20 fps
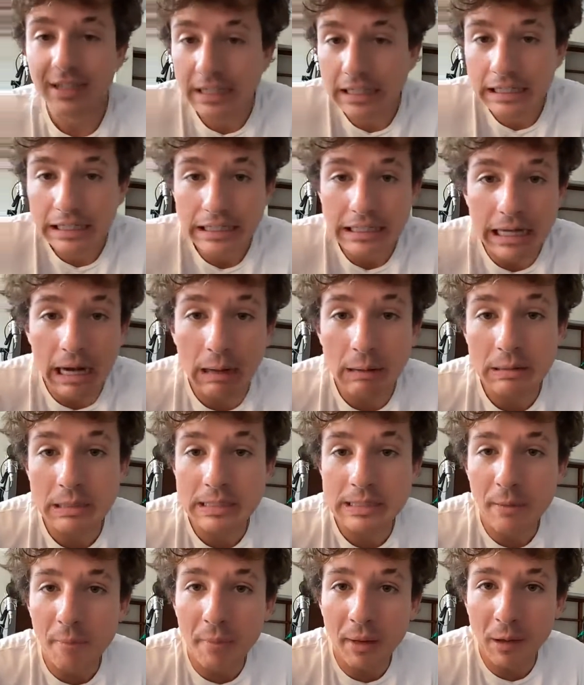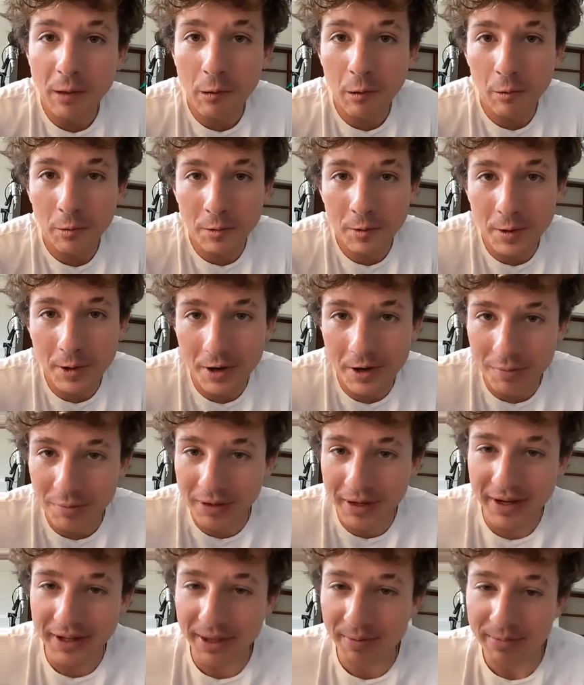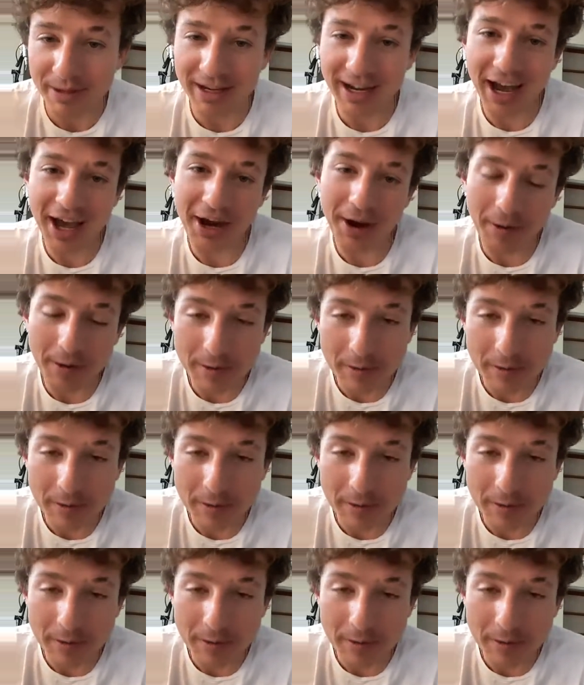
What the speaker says: Now I'm just a big old nerd playing the piano,